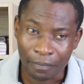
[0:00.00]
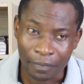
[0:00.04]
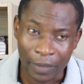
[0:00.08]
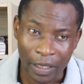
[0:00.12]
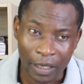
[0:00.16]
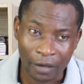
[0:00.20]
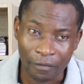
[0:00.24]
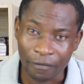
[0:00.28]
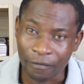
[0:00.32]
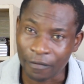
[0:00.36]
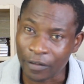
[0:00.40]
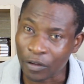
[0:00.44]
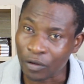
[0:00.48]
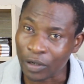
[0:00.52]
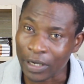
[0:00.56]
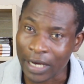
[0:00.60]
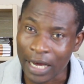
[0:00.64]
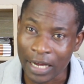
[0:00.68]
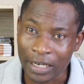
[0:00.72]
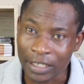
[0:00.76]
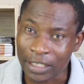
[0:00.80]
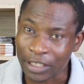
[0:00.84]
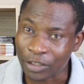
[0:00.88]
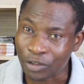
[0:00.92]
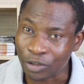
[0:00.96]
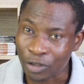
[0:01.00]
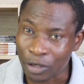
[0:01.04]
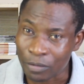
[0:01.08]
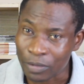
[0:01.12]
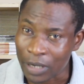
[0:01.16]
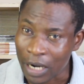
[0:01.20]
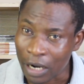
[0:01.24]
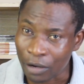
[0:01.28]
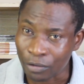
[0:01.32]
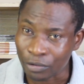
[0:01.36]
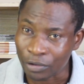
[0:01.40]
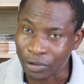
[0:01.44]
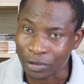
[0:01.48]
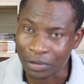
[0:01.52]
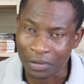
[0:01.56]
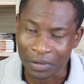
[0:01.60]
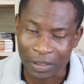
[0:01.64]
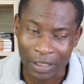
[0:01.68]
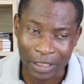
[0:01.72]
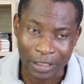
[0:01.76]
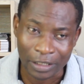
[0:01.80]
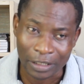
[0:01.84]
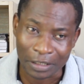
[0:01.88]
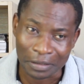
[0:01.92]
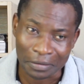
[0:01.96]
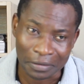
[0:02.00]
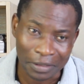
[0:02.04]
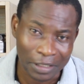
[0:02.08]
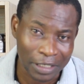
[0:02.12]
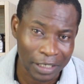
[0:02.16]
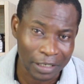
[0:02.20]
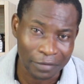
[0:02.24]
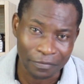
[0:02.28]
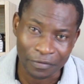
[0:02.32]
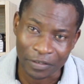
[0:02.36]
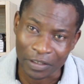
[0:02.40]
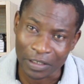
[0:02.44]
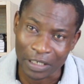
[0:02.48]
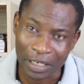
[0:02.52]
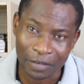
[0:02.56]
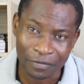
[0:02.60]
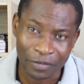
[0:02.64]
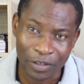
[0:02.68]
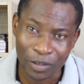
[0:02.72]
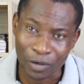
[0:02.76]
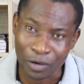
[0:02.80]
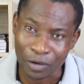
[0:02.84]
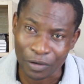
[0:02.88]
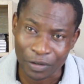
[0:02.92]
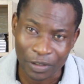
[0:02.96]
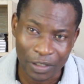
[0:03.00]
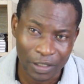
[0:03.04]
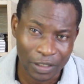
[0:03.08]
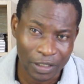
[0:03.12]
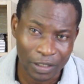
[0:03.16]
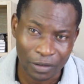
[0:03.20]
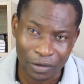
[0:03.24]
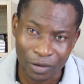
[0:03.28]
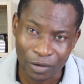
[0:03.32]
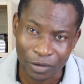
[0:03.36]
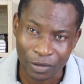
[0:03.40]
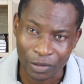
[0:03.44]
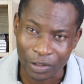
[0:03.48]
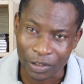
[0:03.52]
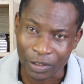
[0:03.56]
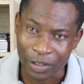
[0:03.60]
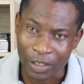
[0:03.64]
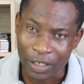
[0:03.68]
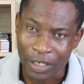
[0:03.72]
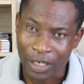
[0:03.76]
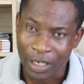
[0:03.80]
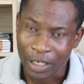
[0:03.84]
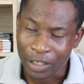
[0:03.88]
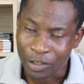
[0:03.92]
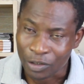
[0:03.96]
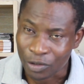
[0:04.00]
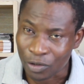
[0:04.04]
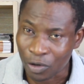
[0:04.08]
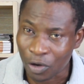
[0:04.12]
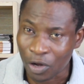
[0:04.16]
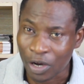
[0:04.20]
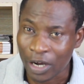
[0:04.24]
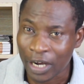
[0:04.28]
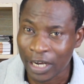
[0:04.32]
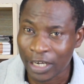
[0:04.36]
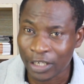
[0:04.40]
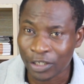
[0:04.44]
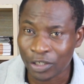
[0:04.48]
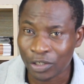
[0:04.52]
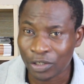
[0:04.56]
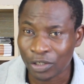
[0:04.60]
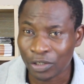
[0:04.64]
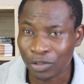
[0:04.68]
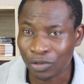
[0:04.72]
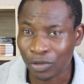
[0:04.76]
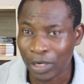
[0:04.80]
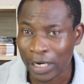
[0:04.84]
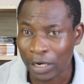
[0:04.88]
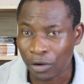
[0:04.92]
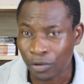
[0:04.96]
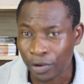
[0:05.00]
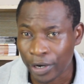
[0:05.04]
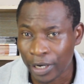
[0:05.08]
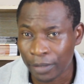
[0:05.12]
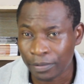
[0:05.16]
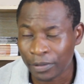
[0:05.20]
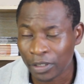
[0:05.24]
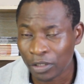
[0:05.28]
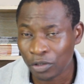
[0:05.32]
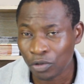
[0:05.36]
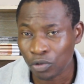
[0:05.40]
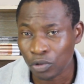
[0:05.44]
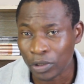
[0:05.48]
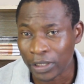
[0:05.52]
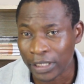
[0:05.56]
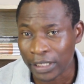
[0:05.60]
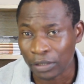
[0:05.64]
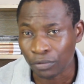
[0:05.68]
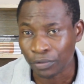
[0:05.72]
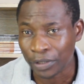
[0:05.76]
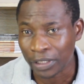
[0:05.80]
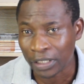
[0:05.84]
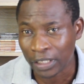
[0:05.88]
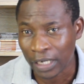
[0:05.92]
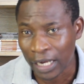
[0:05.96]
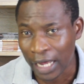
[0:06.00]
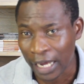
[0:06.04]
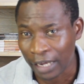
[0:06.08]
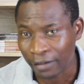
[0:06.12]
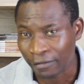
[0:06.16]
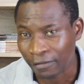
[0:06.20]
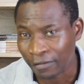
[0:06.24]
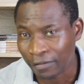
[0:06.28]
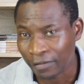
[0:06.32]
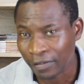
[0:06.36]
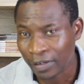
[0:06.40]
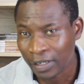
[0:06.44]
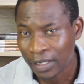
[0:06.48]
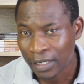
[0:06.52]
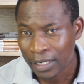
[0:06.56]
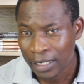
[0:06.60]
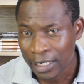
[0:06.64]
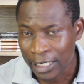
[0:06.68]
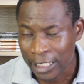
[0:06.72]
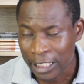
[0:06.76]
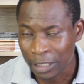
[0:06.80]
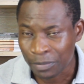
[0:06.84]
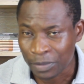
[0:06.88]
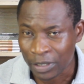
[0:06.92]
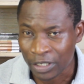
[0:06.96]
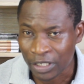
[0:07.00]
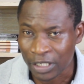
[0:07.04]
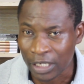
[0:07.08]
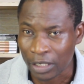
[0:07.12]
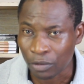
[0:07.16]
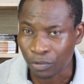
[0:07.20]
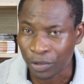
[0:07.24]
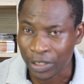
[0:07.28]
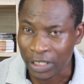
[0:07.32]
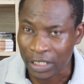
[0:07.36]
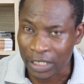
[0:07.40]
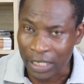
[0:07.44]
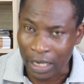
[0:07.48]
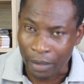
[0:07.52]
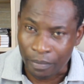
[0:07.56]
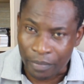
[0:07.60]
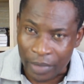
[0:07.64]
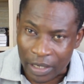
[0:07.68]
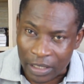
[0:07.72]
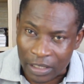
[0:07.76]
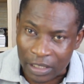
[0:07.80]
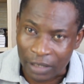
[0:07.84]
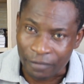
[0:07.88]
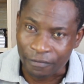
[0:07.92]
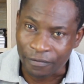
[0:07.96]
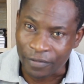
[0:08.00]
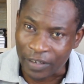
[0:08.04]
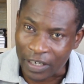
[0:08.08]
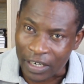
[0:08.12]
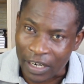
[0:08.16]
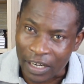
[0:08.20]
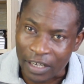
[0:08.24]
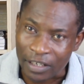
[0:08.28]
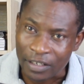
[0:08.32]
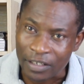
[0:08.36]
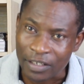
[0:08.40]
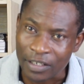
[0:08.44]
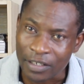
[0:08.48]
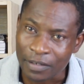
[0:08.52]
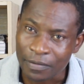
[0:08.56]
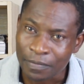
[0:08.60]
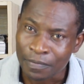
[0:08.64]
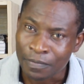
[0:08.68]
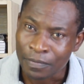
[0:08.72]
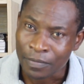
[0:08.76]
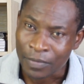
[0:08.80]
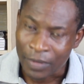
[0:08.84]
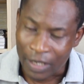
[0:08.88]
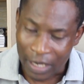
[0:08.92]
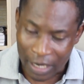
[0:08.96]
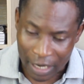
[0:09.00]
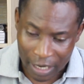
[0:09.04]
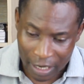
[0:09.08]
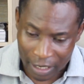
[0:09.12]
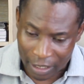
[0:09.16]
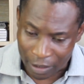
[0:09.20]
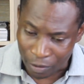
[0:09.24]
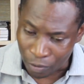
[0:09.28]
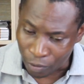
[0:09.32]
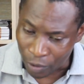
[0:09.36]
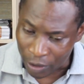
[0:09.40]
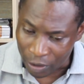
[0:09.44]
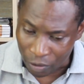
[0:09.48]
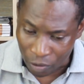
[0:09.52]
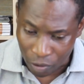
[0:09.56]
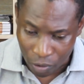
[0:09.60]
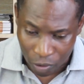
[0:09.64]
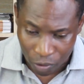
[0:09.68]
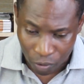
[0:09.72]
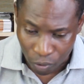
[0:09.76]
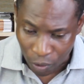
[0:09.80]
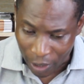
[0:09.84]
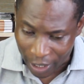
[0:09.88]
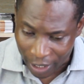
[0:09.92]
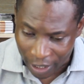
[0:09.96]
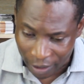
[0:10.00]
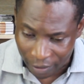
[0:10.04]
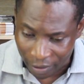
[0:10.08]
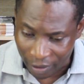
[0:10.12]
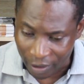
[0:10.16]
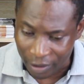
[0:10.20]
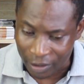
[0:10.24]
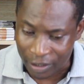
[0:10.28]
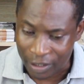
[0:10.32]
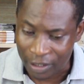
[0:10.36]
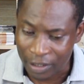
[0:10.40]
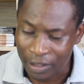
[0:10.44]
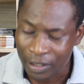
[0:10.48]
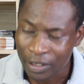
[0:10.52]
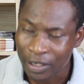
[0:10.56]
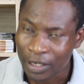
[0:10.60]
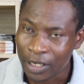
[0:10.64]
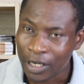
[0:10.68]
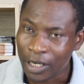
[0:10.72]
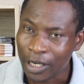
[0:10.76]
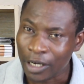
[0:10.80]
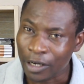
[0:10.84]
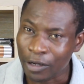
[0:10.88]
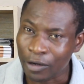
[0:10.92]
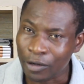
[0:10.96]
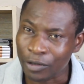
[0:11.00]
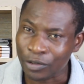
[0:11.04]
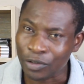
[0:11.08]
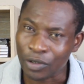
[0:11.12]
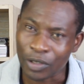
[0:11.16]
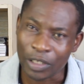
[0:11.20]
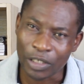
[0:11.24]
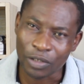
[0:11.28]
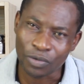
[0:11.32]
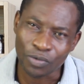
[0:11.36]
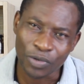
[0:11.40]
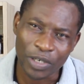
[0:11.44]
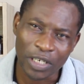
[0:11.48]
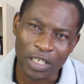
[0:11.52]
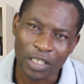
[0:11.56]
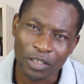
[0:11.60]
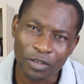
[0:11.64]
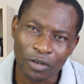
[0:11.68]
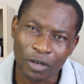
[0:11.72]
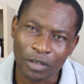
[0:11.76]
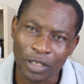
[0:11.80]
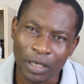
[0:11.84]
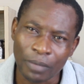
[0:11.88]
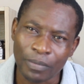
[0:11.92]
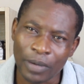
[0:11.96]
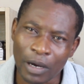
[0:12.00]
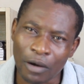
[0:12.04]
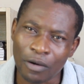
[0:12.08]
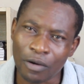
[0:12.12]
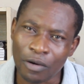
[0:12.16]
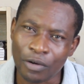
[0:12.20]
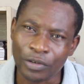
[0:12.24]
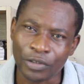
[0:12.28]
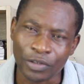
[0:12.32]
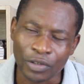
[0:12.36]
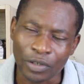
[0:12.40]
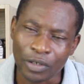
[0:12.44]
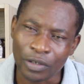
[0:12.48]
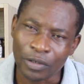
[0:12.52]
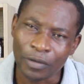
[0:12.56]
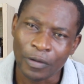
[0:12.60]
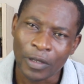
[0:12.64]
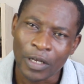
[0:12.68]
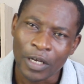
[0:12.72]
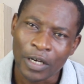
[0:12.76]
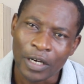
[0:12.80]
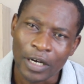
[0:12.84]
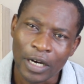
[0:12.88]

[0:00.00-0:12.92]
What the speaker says: If you cut the job out, then every course is a course. So long as you are equipped to deal with life, especially with numbers and finance, and with good work ethics, you know. So it's really not about cost. So